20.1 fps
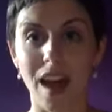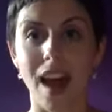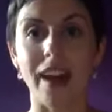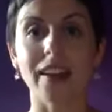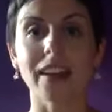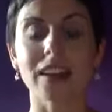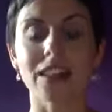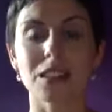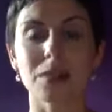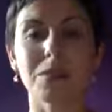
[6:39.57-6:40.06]

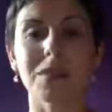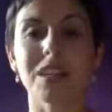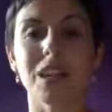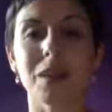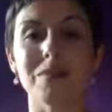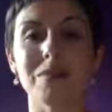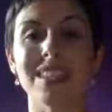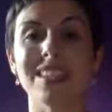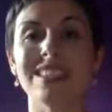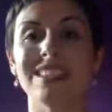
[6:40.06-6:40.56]
I get to
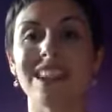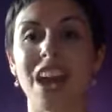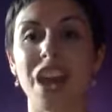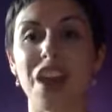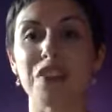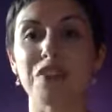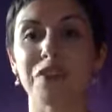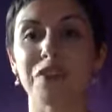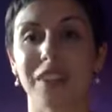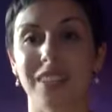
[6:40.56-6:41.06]
become the
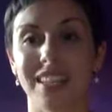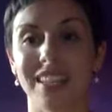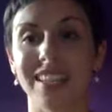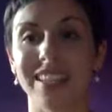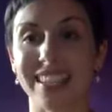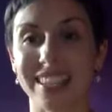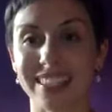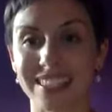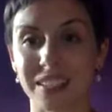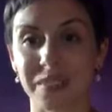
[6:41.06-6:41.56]
entire
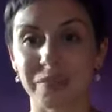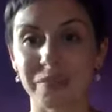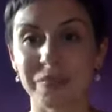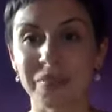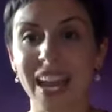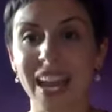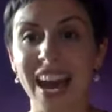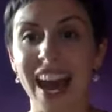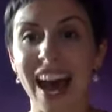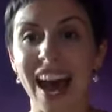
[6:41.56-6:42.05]
fucking
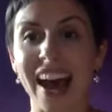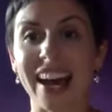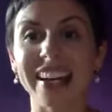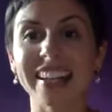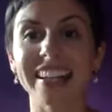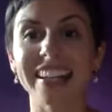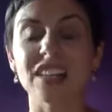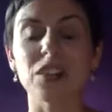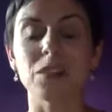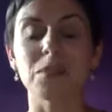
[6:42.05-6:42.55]
kingdom.
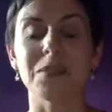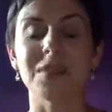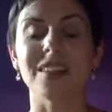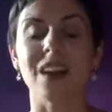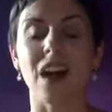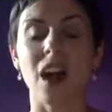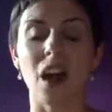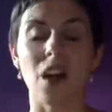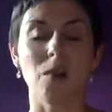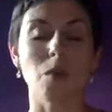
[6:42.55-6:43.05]
I get to
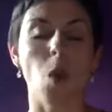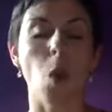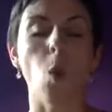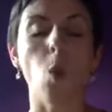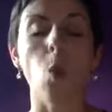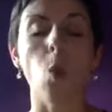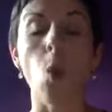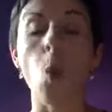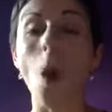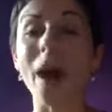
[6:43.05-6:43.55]
become
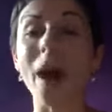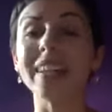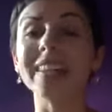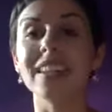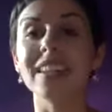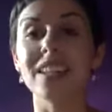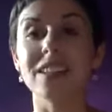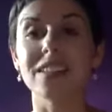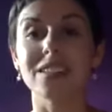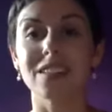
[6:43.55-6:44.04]

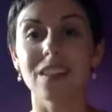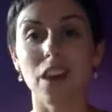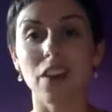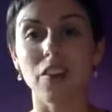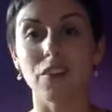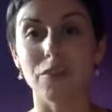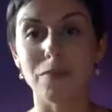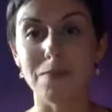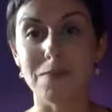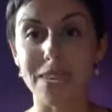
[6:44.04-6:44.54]
oneness
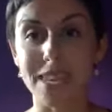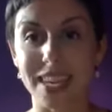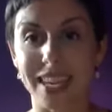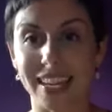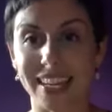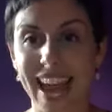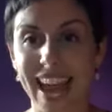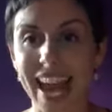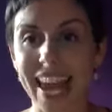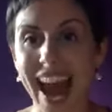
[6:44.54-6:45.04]
of
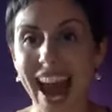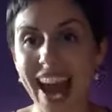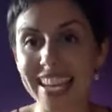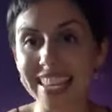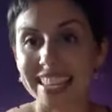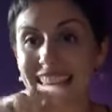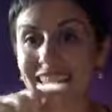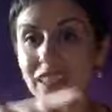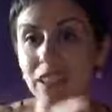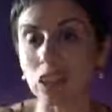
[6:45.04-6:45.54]
being. And
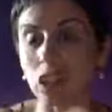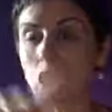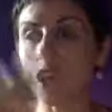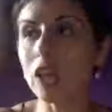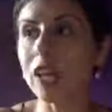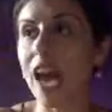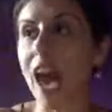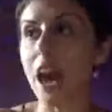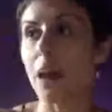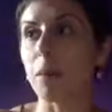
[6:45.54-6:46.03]
I can
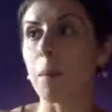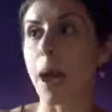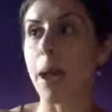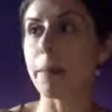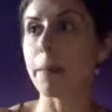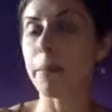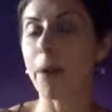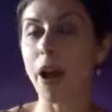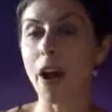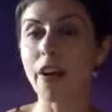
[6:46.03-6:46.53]
look at
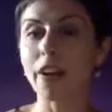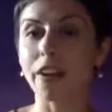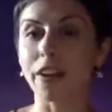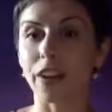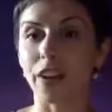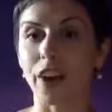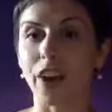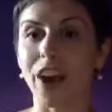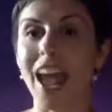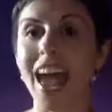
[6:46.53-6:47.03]
my
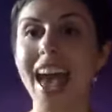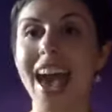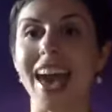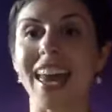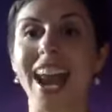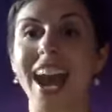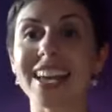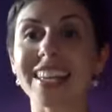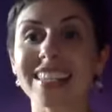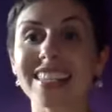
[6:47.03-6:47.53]
partner
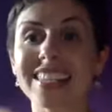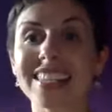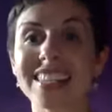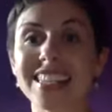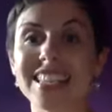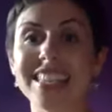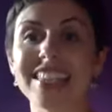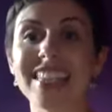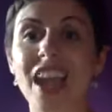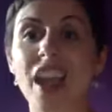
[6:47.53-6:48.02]
and I can
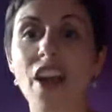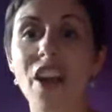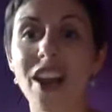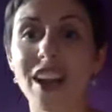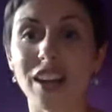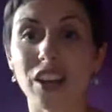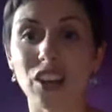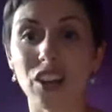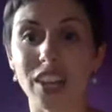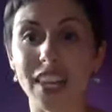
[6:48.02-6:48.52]
see
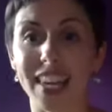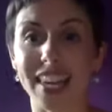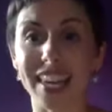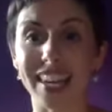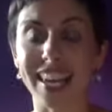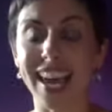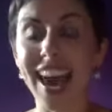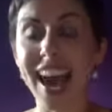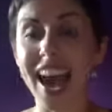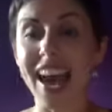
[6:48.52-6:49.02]
their inner
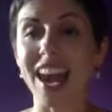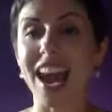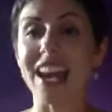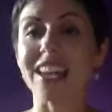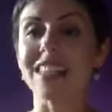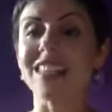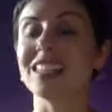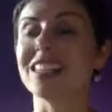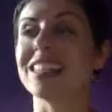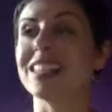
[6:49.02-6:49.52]
king
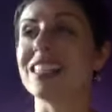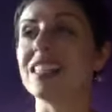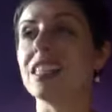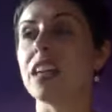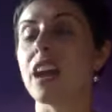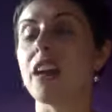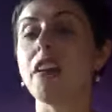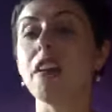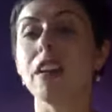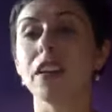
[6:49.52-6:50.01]
and I can see
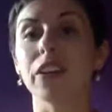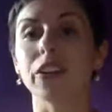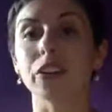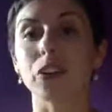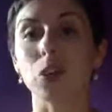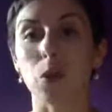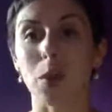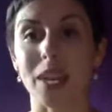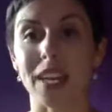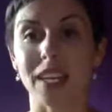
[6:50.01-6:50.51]
their
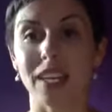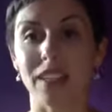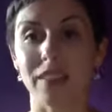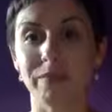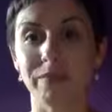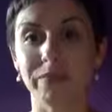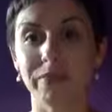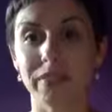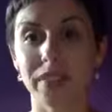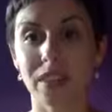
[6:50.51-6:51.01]
inner
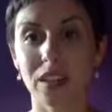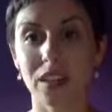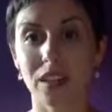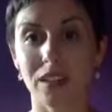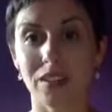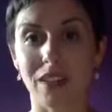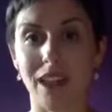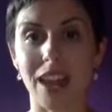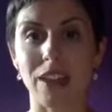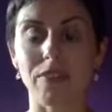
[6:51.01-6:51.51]
queen,
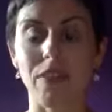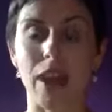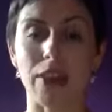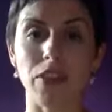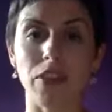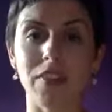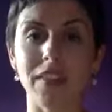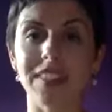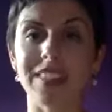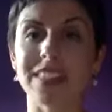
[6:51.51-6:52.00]
right?
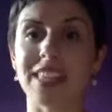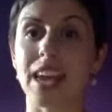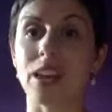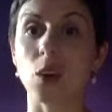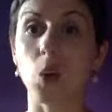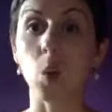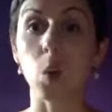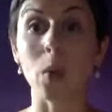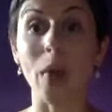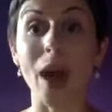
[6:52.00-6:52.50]
Rather than
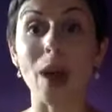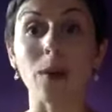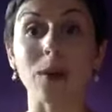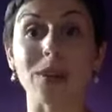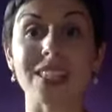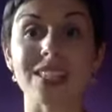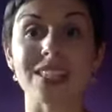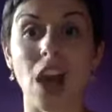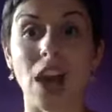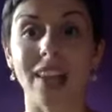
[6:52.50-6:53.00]
saying, oh,
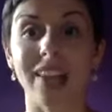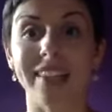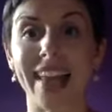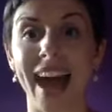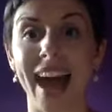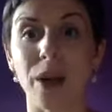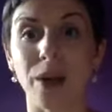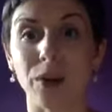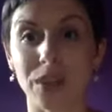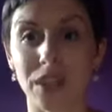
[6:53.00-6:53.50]
that one's not
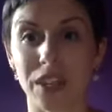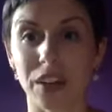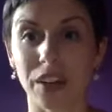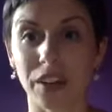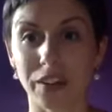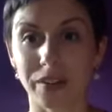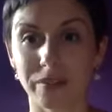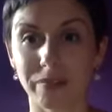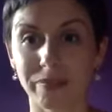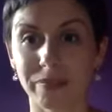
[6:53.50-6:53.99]
allowed
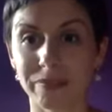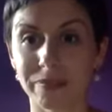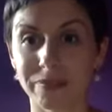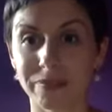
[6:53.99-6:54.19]
here.